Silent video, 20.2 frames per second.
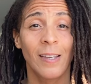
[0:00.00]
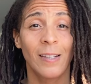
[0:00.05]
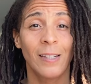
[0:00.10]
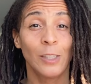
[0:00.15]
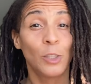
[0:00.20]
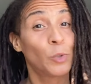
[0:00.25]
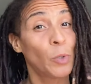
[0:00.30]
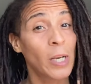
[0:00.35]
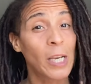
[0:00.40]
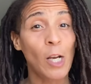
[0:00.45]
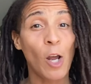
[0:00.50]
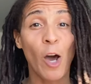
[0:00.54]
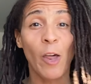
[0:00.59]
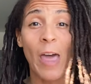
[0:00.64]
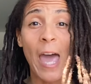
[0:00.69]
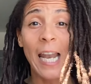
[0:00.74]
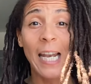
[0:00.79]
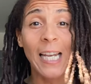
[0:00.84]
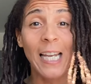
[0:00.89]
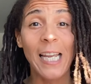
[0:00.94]
Drinking all
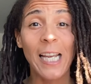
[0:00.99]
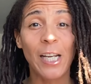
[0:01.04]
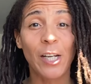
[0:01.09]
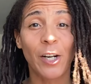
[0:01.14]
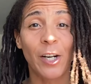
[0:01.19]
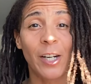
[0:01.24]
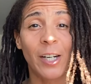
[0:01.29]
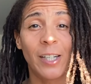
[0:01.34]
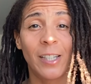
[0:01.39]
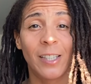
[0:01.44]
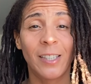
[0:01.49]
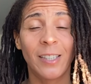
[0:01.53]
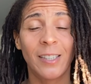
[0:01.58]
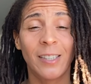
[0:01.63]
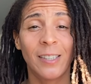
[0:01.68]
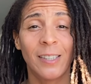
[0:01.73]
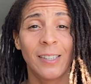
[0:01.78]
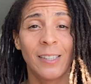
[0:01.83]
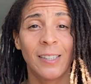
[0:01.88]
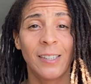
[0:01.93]
that liquor,
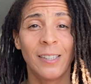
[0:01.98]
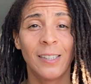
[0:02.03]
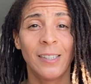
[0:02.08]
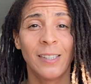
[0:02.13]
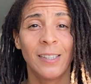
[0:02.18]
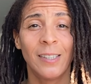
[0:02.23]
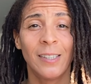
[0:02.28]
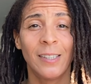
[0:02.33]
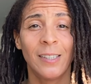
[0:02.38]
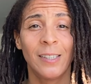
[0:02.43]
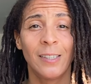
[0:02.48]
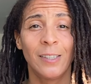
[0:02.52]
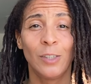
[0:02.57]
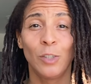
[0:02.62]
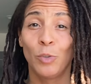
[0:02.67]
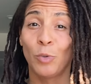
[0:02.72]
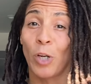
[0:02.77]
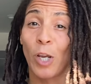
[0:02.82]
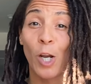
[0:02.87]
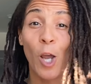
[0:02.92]

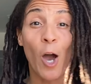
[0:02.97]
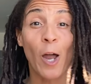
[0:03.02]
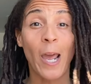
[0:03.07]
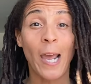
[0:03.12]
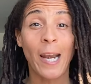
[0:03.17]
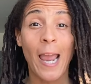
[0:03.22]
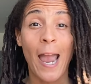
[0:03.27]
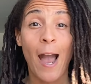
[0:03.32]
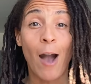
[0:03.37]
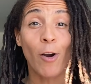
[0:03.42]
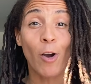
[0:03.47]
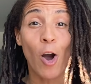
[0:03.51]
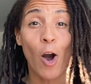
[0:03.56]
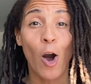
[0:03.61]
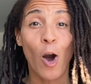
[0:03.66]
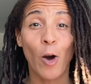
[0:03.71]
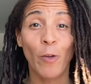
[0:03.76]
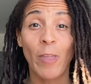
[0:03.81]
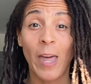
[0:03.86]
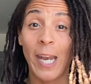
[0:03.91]
drinking all that
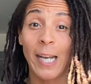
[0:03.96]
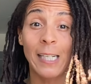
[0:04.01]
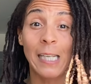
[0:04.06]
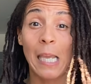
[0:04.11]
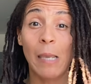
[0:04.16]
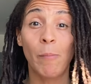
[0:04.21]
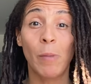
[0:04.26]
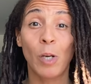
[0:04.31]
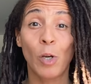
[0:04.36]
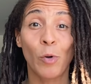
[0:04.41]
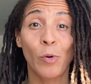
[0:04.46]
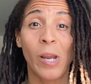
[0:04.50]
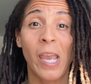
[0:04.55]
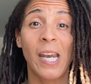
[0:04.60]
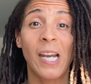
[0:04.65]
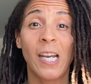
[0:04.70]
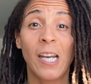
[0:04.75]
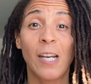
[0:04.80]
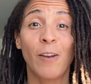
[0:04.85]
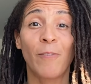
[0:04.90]
alcohol that a demon
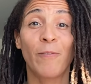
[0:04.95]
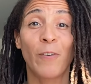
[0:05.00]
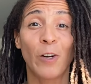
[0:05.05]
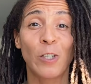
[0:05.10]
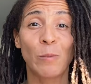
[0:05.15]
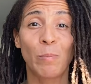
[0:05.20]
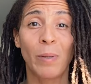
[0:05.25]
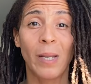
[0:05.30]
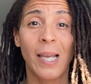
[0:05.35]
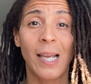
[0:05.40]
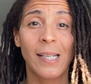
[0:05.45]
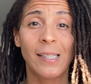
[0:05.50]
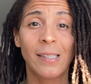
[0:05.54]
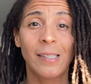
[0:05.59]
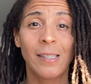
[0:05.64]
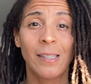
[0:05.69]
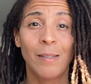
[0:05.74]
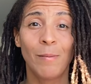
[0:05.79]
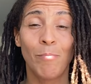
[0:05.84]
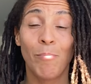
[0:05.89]
created in the first
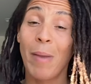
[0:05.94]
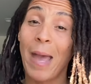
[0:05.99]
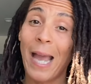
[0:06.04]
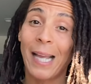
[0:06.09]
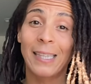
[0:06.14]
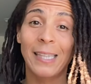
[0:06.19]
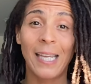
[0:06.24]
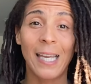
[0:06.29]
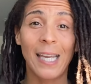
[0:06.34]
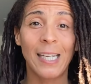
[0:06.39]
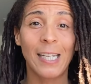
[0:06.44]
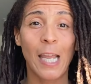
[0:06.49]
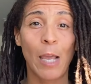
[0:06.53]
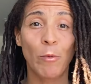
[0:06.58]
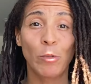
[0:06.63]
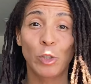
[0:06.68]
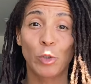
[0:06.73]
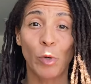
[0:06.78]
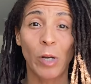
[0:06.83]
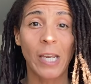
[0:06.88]
place back then. They
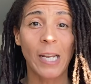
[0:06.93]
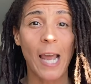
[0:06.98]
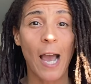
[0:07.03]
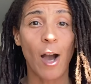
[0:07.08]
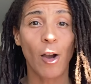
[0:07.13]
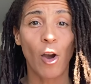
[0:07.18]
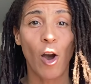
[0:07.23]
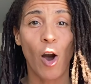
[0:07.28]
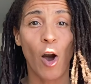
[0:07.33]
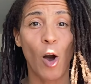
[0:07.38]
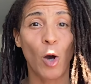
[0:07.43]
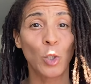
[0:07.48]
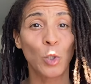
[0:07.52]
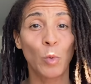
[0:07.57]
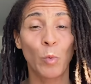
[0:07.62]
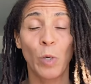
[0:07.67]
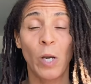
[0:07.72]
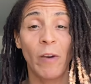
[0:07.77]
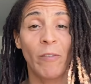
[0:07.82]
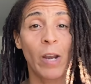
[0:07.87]
was drinking alcohol,
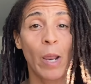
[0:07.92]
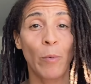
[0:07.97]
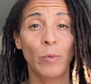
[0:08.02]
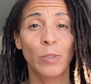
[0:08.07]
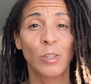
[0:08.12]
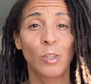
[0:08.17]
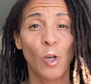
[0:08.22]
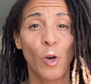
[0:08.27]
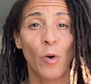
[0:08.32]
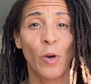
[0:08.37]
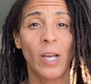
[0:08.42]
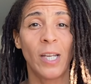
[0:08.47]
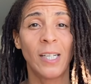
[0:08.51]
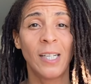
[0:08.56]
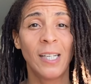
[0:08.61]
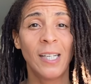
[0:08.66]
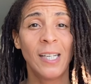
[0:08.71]
doing whatever they was doing.